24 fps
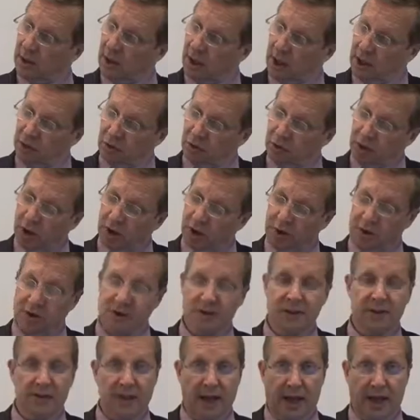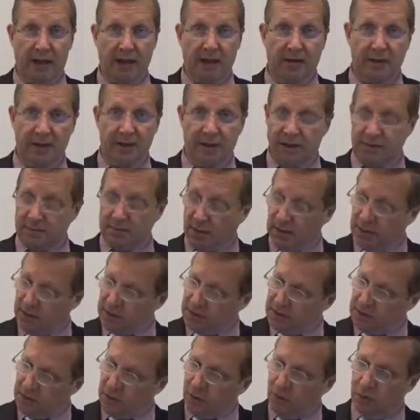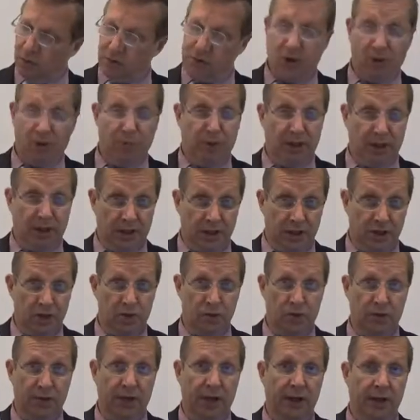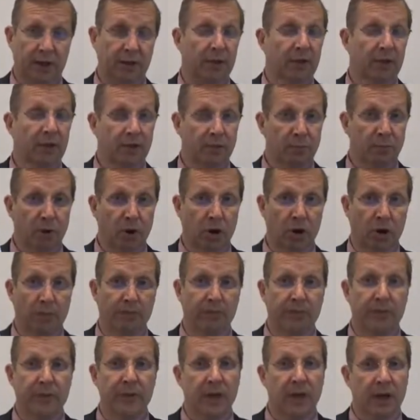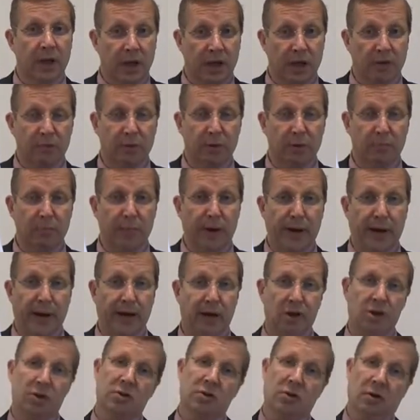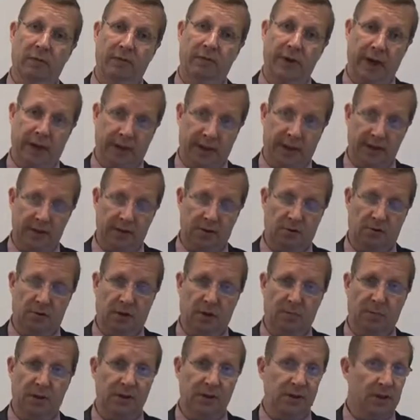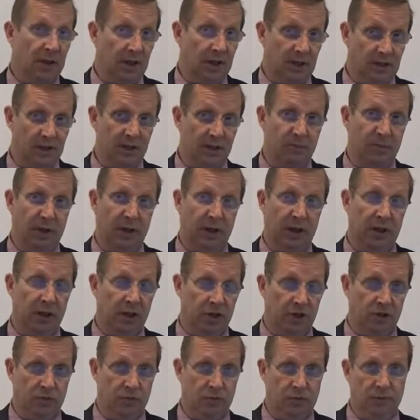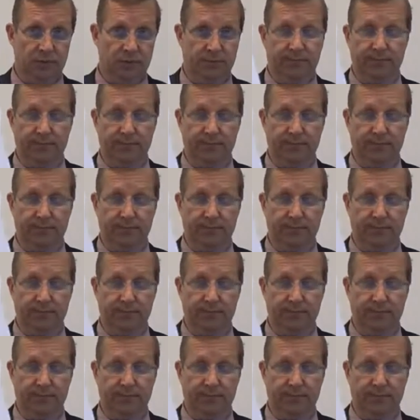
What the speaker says: And you'll notice that this one's also been initialed down the bottom. Every page of our lease agreements needs to be initialed.